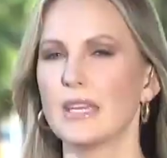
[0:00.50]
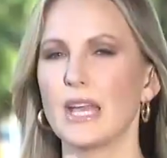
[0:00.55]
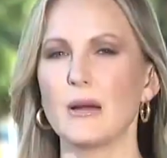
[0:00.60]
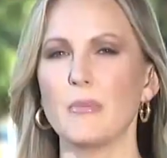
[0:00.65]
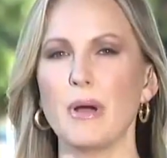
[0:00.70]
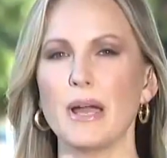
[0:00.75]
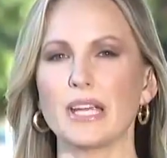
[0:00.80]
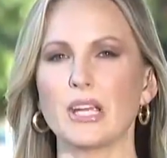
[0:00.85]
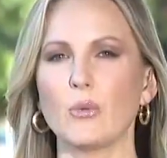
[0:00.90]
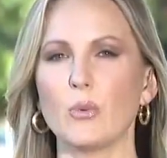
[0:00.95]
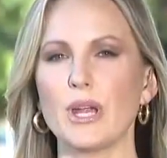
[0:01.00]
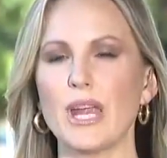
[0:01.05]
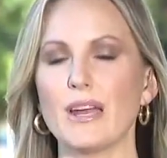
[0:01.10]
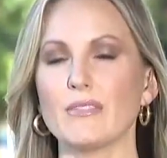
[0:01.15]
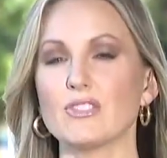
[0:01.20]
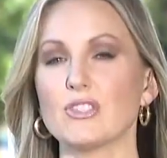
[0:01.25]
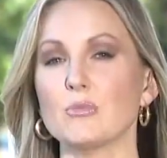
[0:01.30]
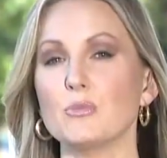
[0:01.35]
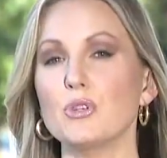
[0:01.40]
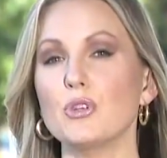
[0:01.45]
Yeah, Micah, we
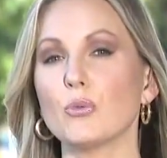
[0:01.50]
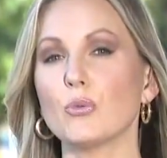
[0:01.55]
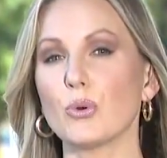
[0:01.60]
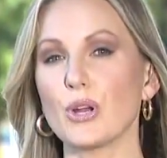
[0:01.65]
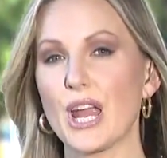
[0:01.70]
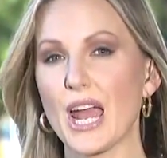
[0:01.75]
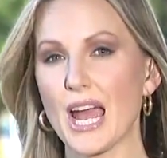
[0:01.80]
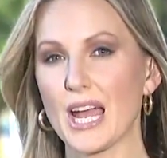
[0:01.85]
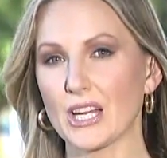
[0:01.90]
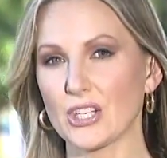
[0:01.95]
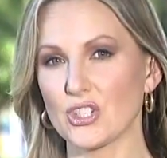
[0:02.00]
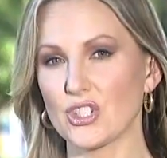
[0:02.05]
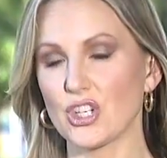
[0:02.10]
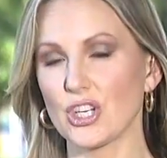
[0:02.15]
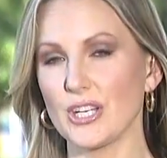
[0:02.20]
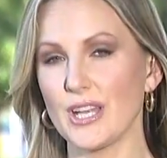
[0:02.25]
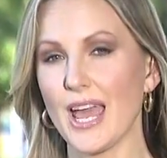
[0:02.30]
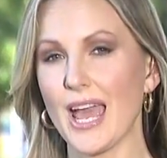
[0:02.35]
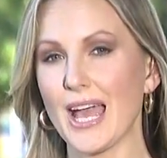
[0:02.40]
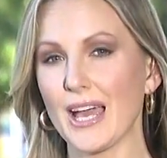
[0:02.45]
have some new
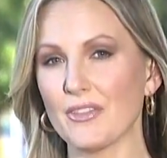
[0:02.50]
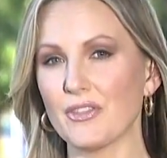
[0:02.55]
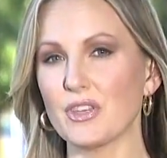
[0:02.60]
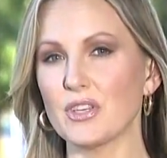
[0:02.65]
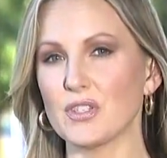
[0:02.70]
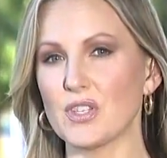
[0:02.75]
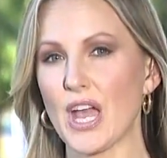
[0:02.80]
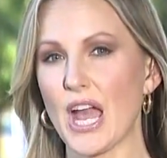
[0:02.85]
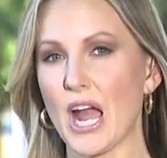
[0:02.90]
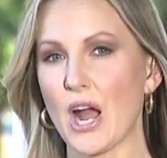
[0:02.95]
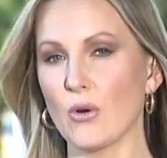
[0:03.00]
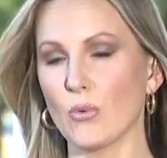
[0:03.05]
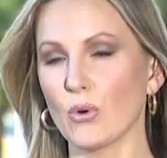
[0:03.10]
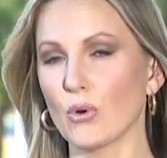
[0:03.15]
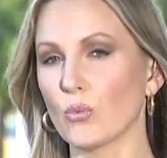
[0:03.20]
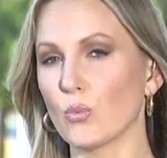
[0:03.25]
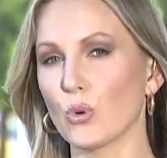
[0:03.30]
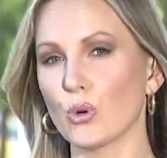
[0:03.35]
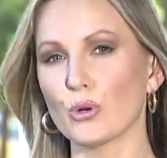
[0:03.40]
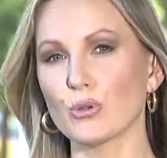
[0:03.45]
reaction at this
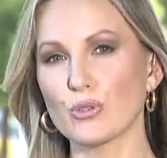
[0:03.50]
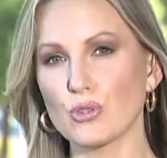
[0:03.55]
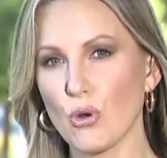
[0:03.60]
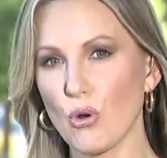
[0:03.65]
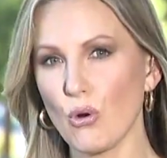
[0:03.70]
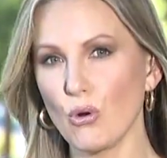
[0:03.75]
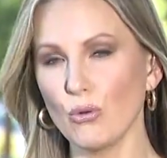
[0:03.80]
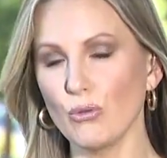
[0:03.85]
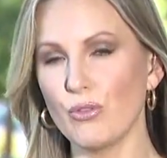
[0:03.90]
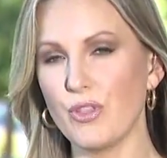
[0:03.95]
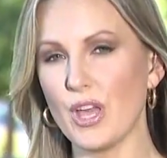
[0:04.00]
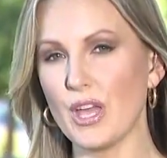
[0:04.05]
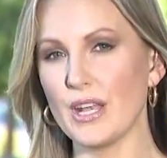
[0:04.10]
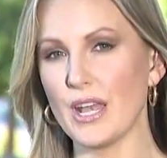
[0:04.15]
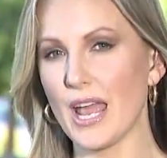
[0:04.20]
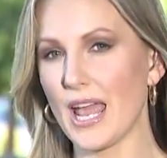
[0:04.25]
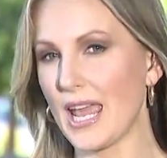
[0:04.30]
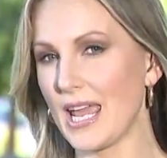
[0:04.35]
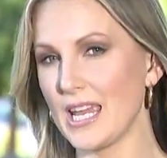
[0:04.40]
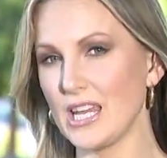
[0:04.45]
hour. We're told that
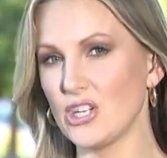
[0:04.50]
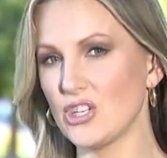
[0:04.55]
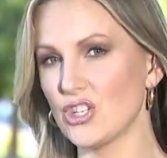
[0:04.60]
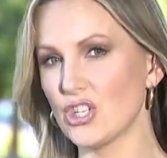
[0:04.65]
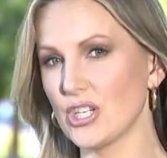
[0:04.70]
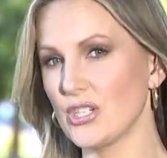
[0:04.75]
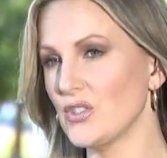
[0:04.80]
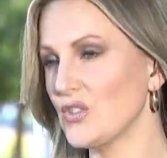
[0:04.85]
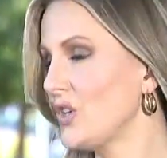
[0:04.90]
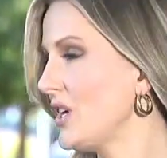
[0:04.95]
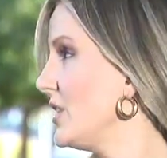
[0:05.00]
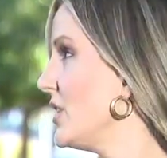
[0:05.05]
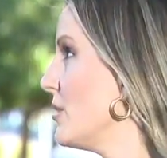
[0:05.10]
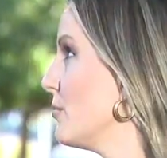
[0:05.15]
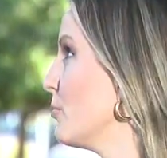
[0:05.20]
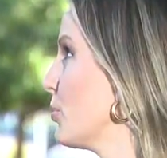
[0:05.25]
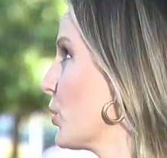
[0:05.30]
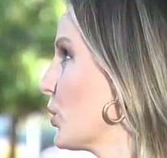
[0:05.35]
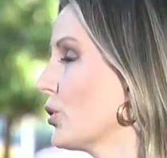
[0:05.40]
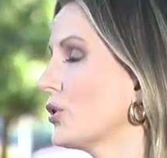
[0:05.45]
Heche is in the
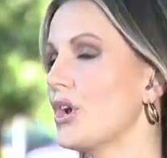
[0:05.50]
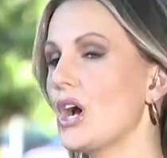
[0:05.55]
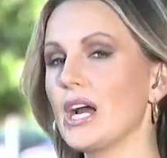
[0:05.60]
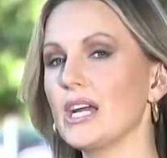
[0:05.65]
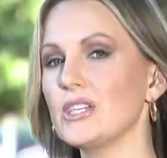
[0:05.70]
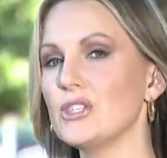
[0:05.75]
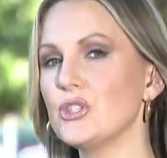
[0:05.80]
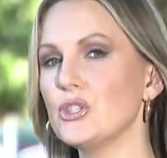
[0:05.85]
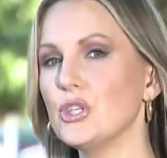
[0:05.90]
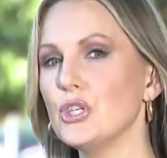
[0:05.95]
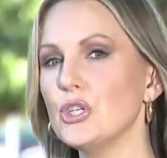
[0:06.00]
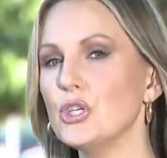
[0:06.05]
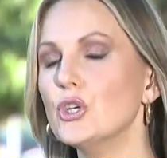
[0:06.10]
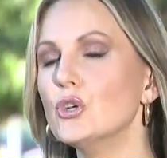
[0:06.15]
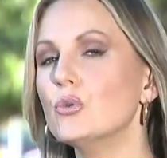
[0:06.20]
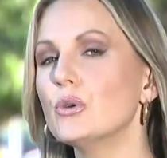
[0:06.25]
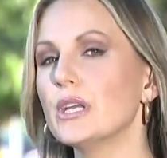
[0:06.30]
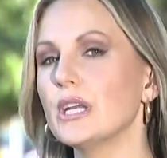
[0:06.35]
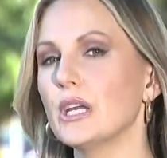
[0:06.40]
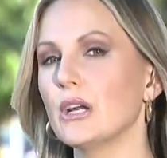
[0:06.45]
burn
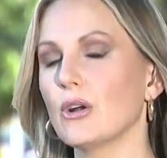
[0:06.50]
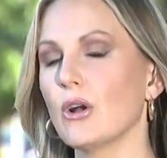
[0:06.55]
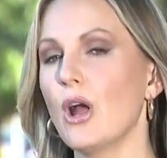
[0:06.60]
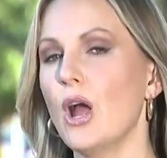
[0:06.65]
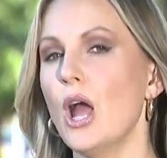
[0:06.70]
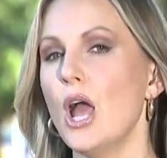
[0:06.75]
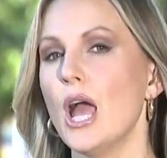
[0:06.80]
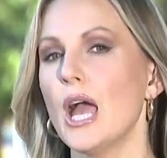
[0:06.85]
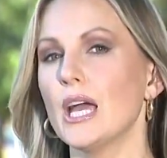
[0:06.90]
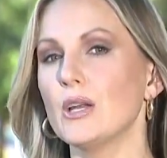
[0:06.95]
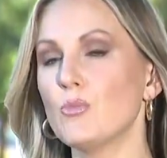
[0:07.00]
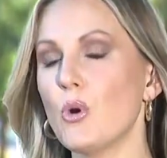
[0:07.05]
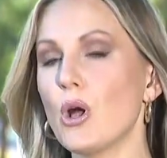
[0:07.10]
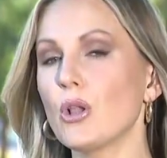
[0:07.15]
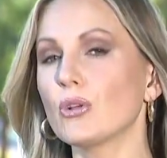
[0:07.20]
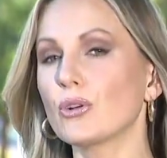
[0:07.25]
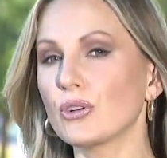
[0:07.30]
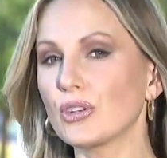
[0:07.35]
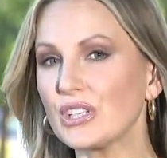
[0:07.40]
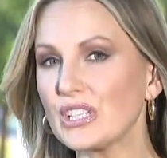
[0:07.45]
ICU here, and
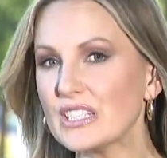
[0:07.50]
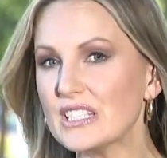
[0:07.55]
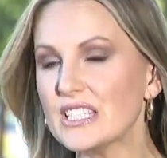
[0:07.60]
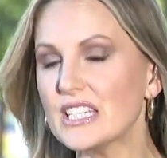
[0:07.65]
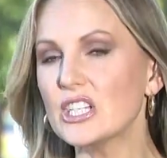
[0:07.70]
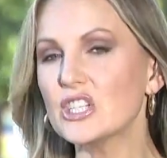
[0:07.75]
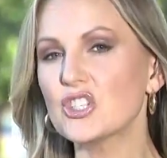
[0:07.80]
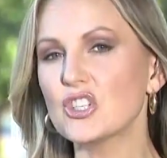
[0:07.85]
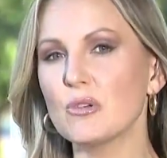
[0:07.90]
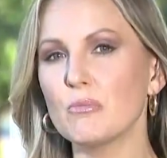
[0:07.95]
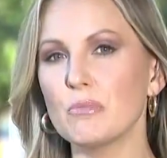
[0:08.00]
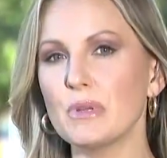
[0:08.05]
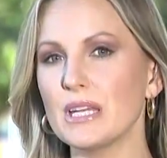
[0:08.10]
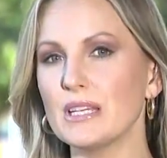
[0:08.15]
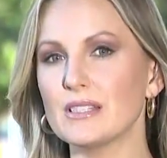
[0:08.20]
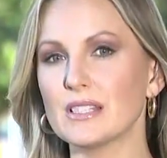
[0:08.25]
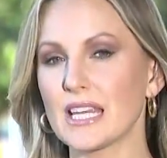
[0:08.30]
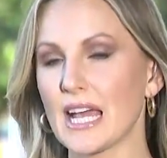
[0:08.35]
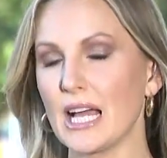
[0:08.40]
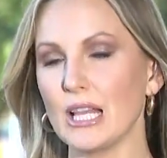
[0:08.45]
while her condition
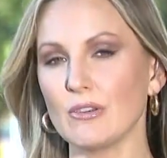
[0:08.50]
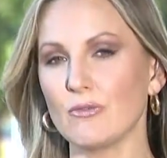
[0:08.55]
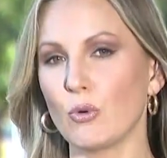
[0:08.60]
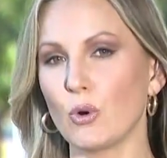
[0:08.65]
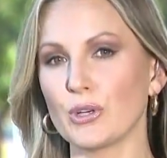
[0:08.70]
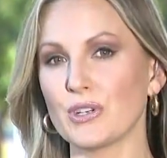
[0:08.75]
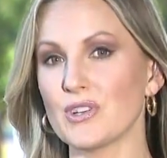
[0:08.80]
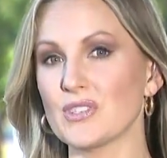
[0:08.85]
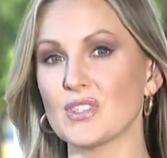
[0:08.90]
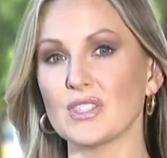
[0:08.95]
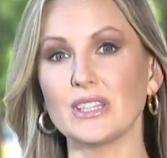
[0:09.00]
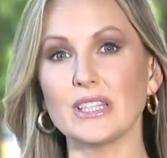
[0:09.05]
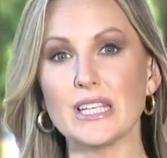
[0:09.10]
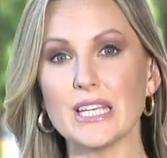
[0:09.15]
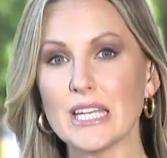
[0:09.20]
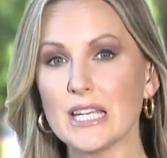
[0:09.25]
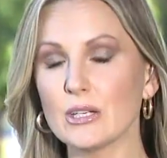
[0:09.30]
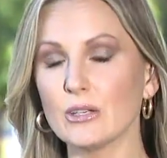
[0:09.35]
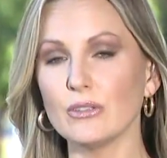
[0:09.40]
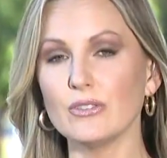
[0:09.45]
meets California's
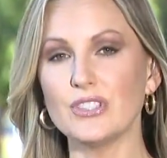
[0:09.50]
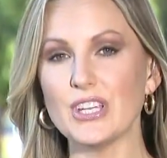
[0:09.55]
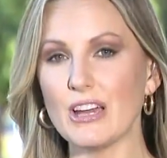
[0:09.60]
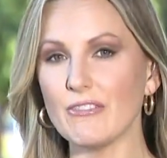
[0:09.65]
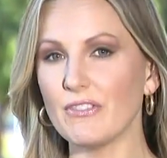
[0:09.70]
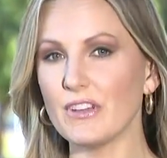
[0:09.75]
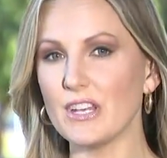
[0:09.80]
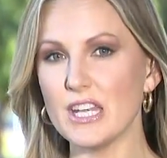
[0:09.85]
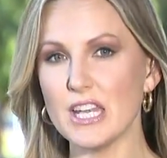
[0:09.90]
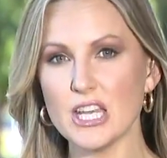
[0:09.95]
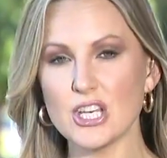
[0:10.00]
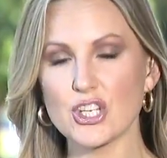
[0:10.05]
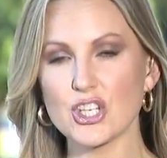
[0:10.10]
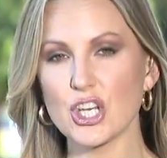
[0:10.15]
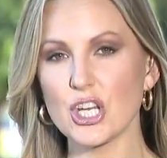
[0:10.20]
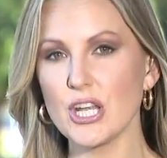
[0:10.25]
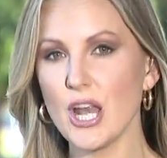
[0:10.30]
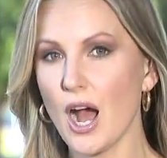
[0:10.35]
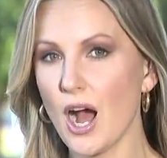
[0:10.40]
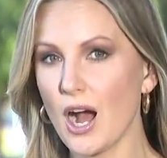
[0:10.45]
legal
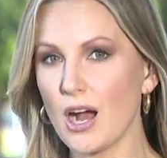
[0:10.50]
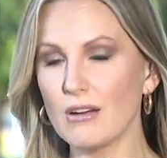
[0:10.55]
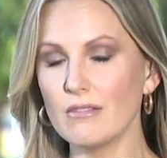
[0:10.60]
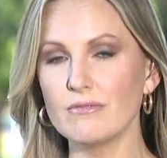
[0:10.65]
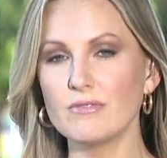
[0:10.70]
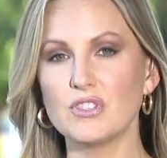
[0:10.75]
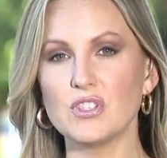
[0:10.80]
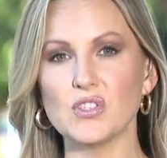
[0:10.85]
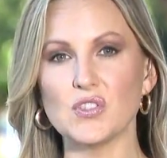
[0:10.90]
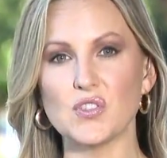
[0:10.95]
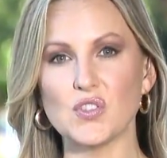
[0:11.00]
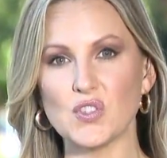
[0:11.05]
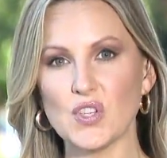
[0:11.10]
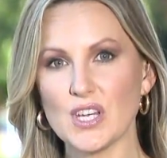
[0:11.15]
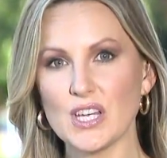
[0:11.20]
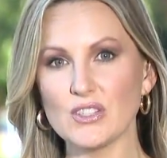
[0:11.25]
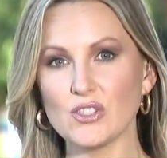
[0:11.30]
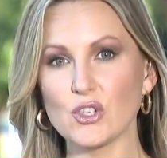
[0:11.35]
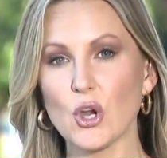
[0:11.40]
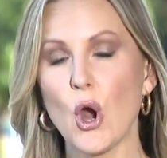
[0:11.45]
definition of
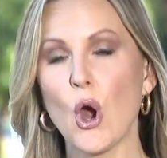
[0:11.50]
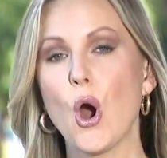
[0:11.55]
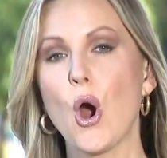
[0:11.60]
deceased,